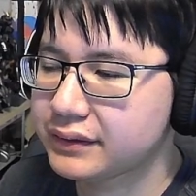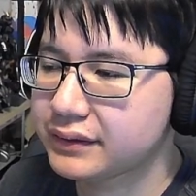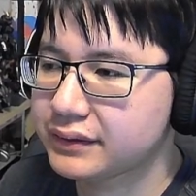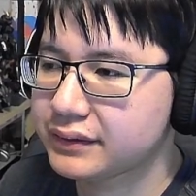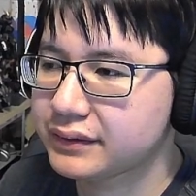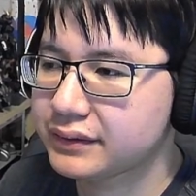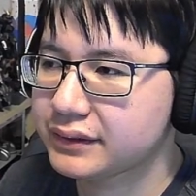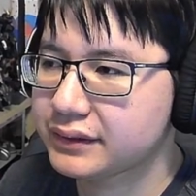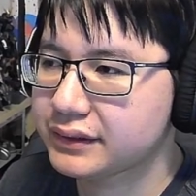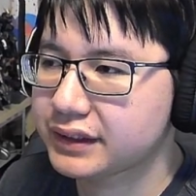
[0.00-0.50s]

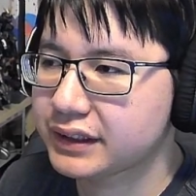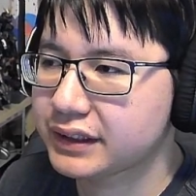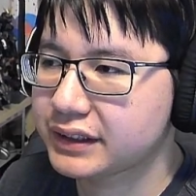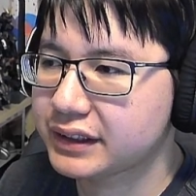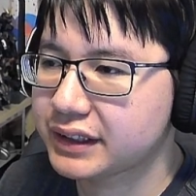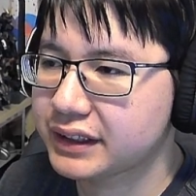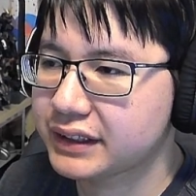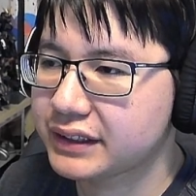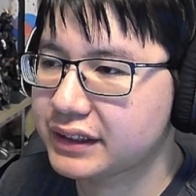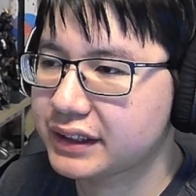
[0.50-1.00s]
Well, this
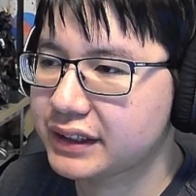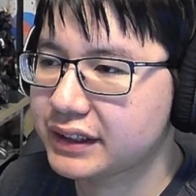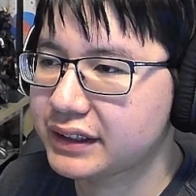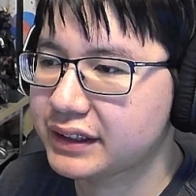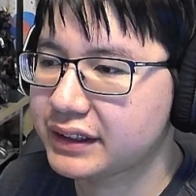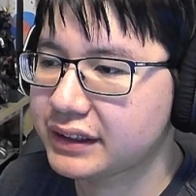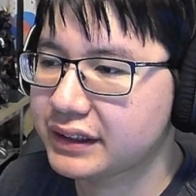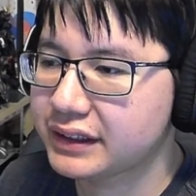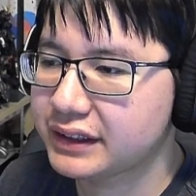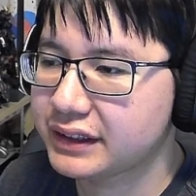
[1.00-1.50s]
guy's
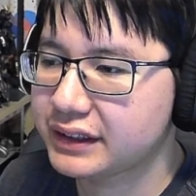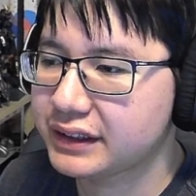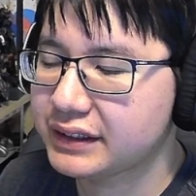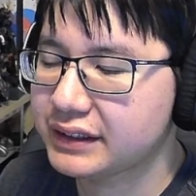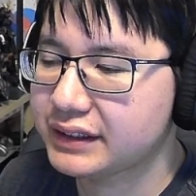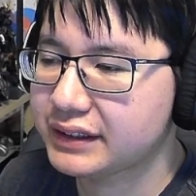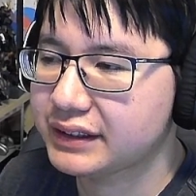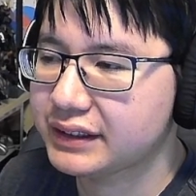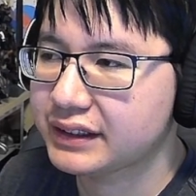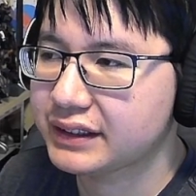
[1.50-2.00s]
gonna hit
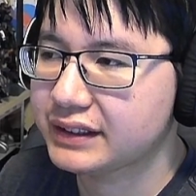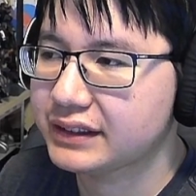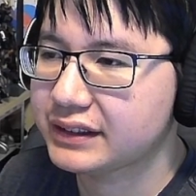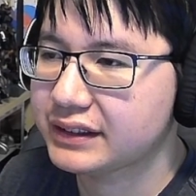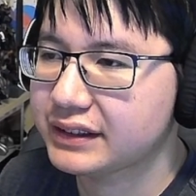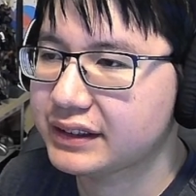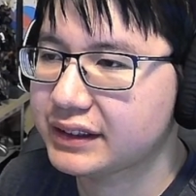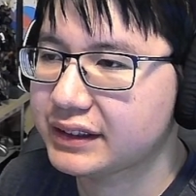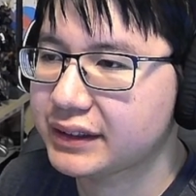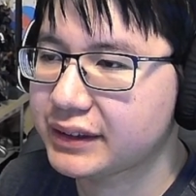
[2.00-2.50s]
us. Let's
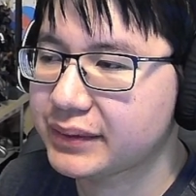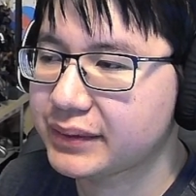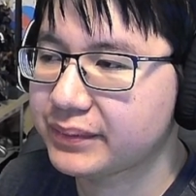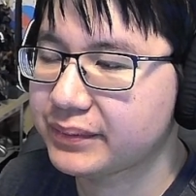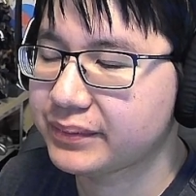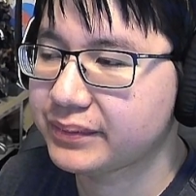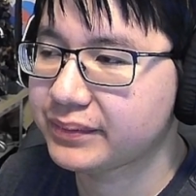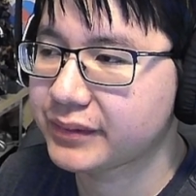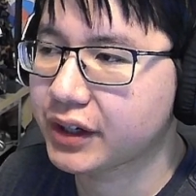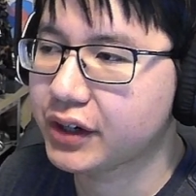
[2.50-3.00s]

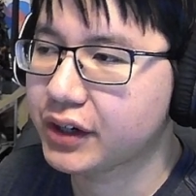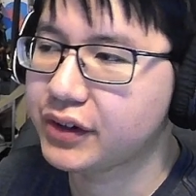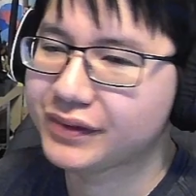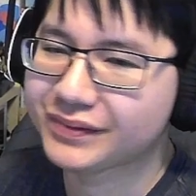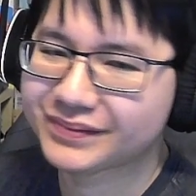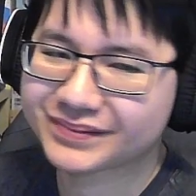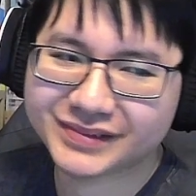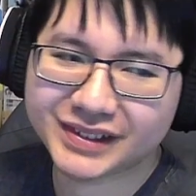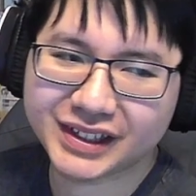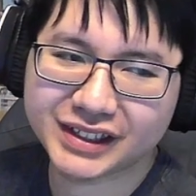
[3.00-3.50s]
oh,
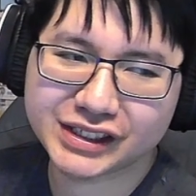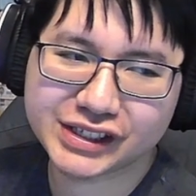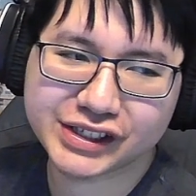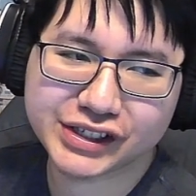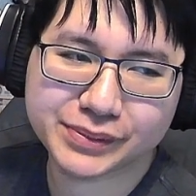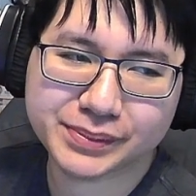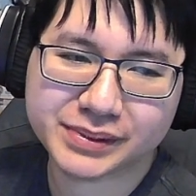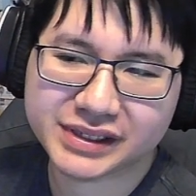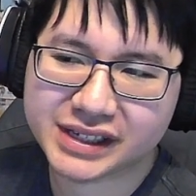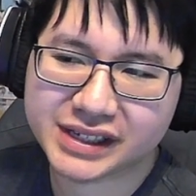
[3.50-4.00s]
there's a
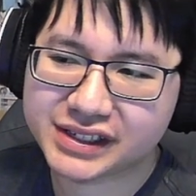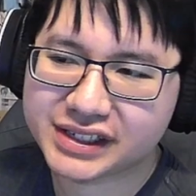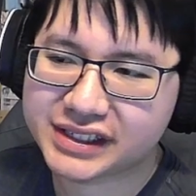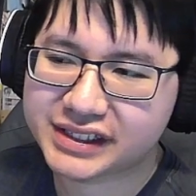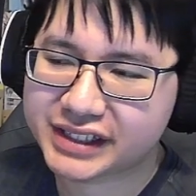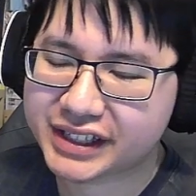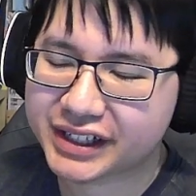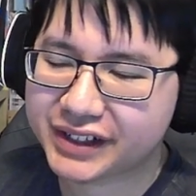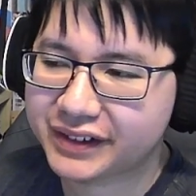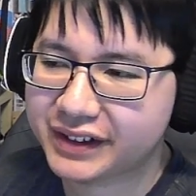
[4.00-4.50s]
0%
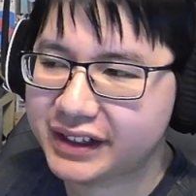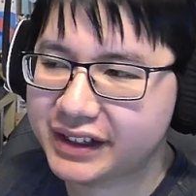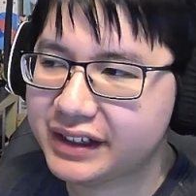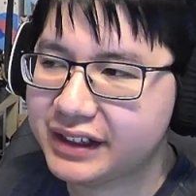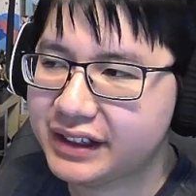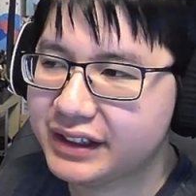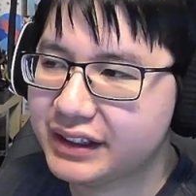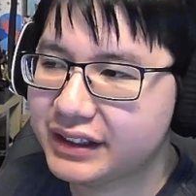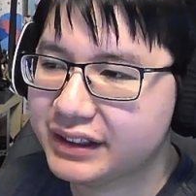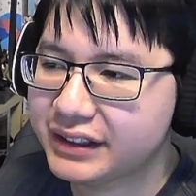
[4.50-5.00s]
chance anyway.
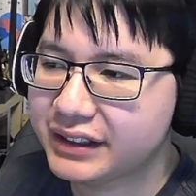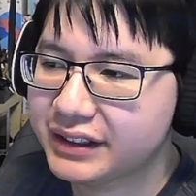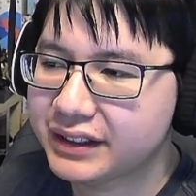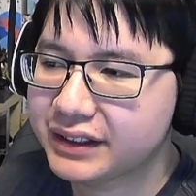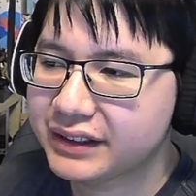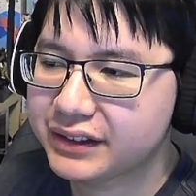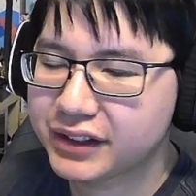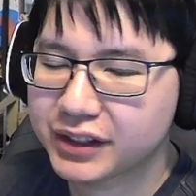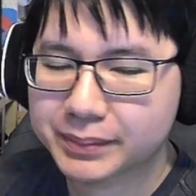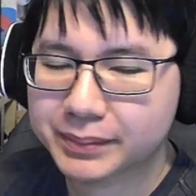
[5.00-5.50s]

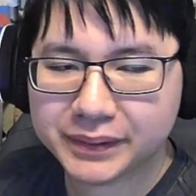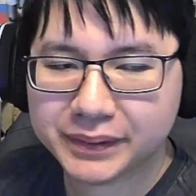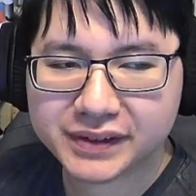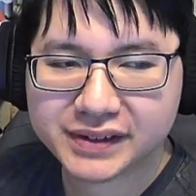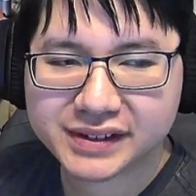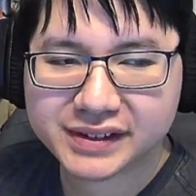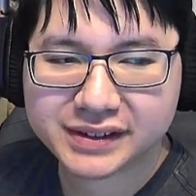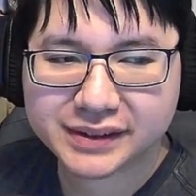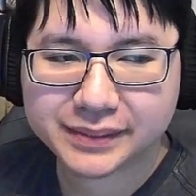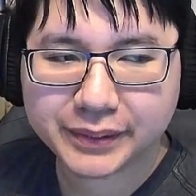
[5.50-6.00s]
This is a
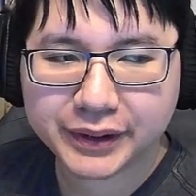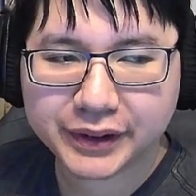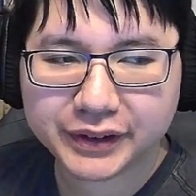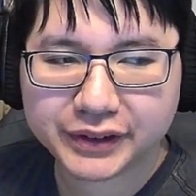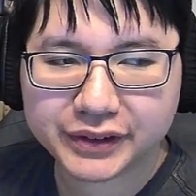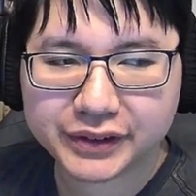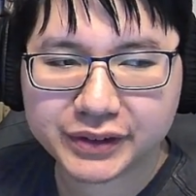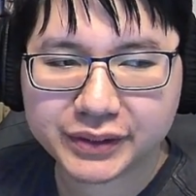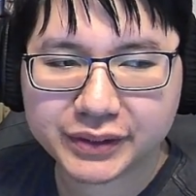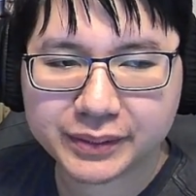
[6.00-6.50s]
perfect
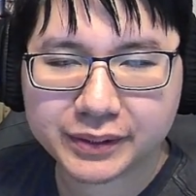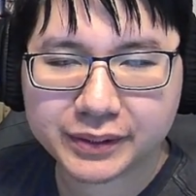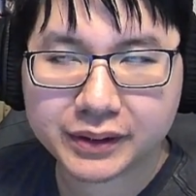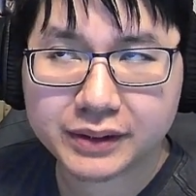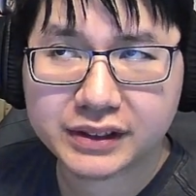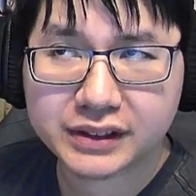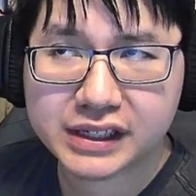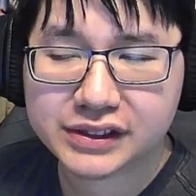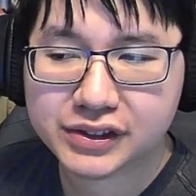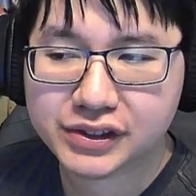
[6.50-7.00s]

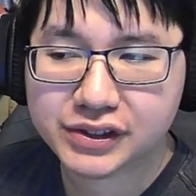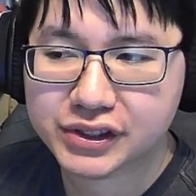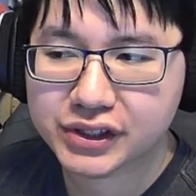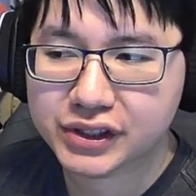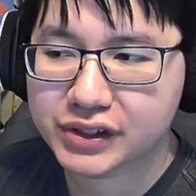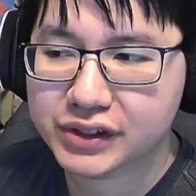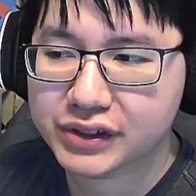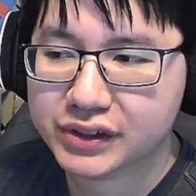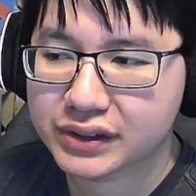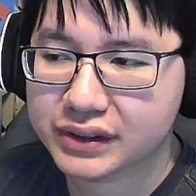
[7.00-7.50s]
chance to
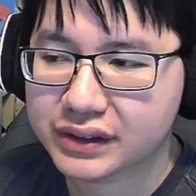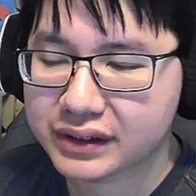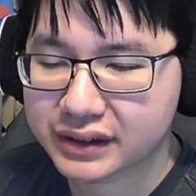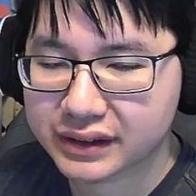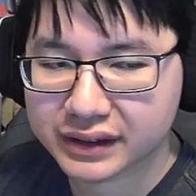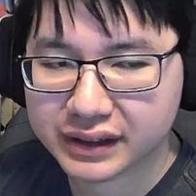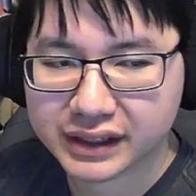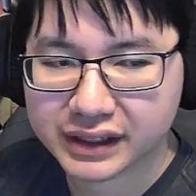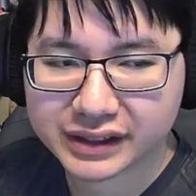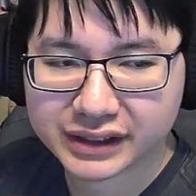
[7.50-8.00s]
show
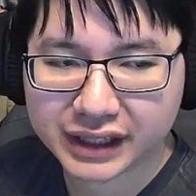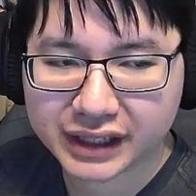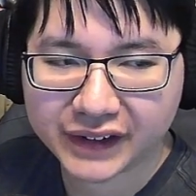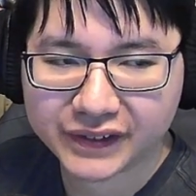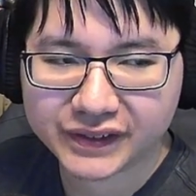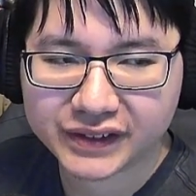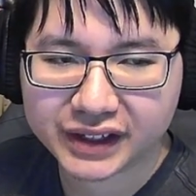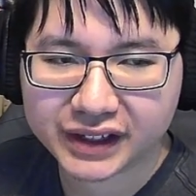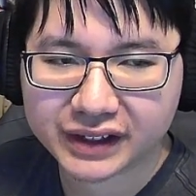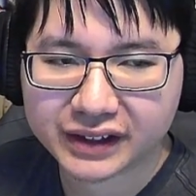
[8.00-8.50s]
this
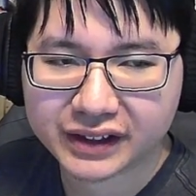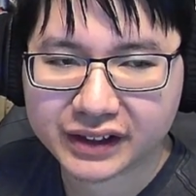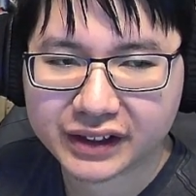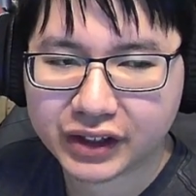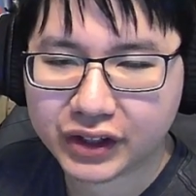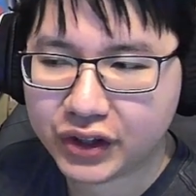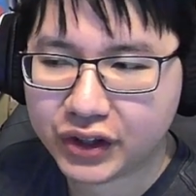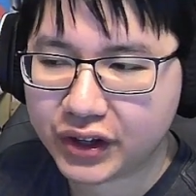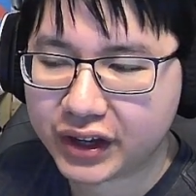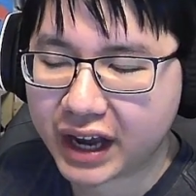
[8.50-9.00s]
option.
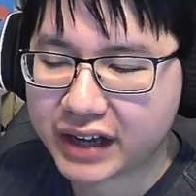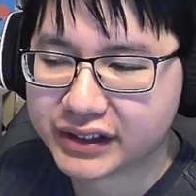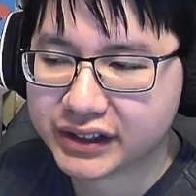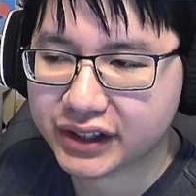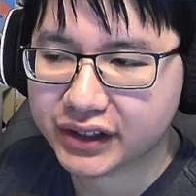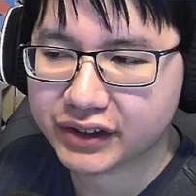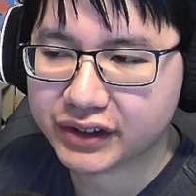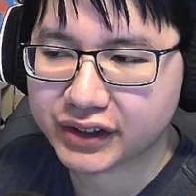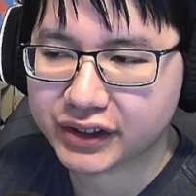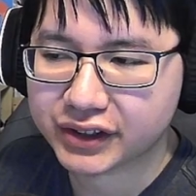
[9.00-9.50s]
You can actually
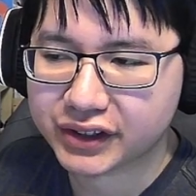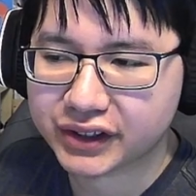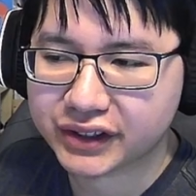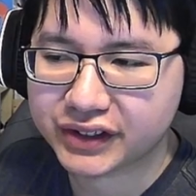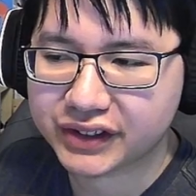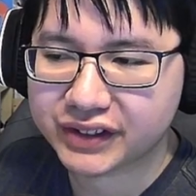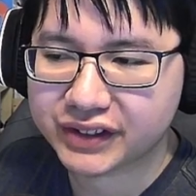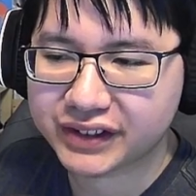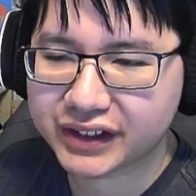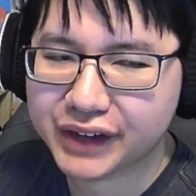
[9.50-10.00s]

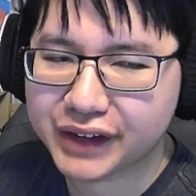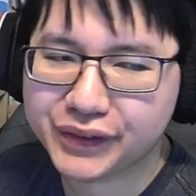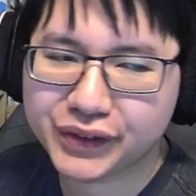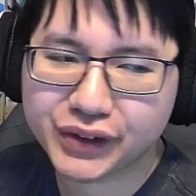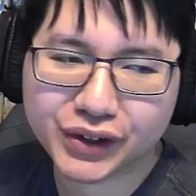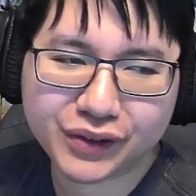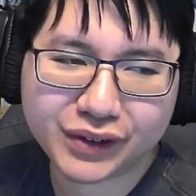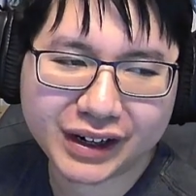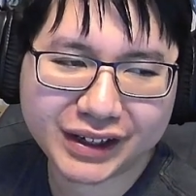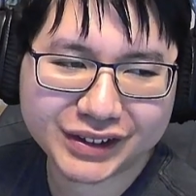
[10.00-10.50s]
turn, if you
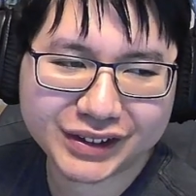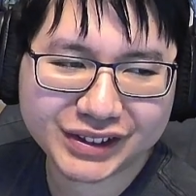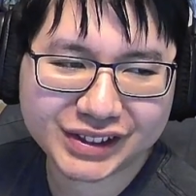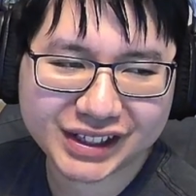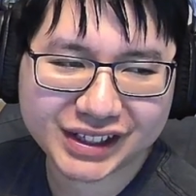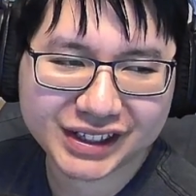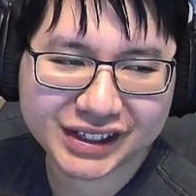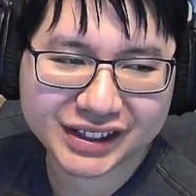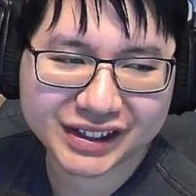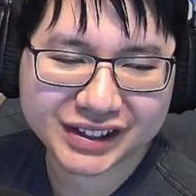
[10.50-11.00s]
don't want to
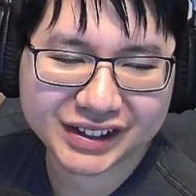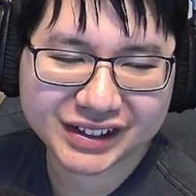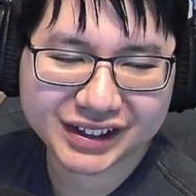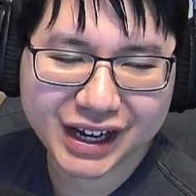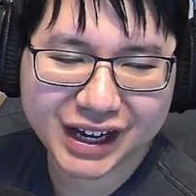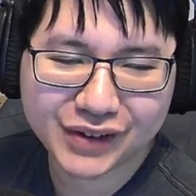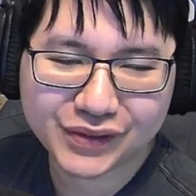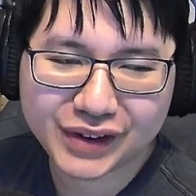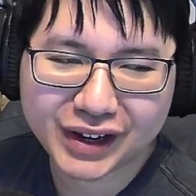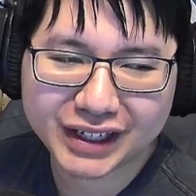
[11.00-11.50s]
see
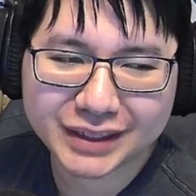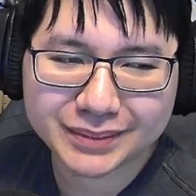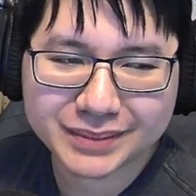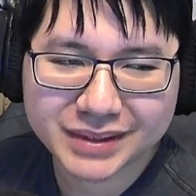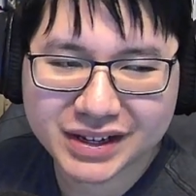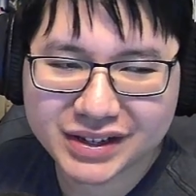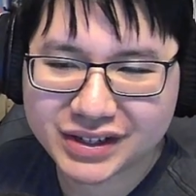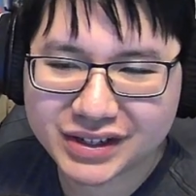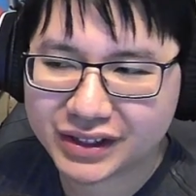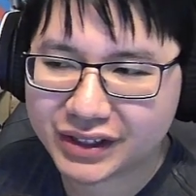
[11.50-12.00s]
every
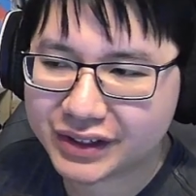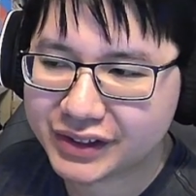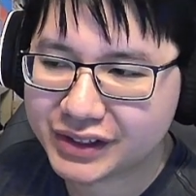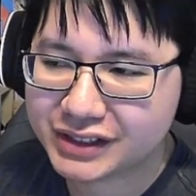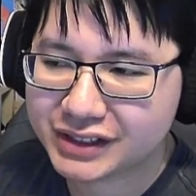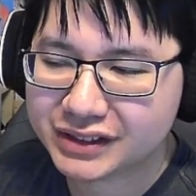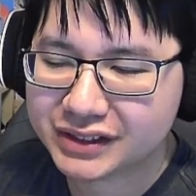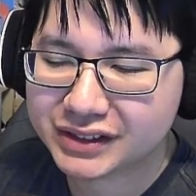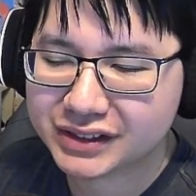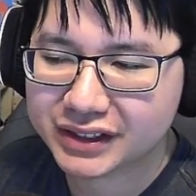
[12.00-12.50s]
animation, you
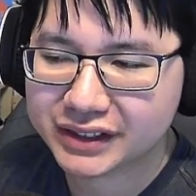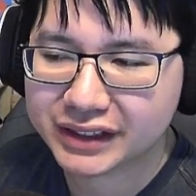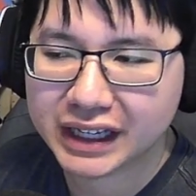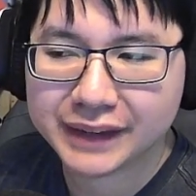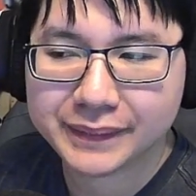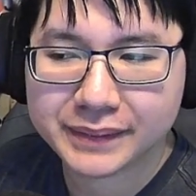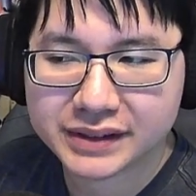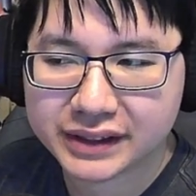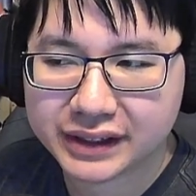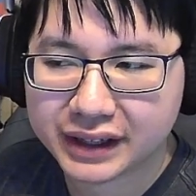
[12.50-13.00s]
always turn the
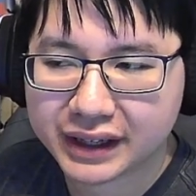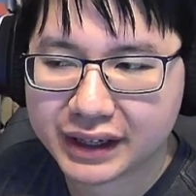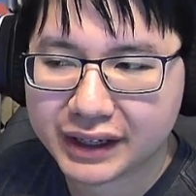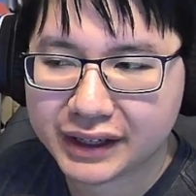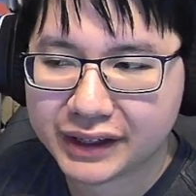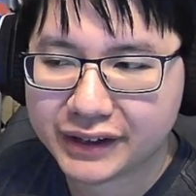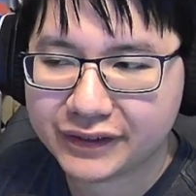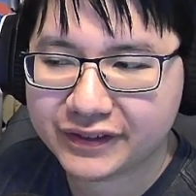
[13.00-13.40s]
animation off.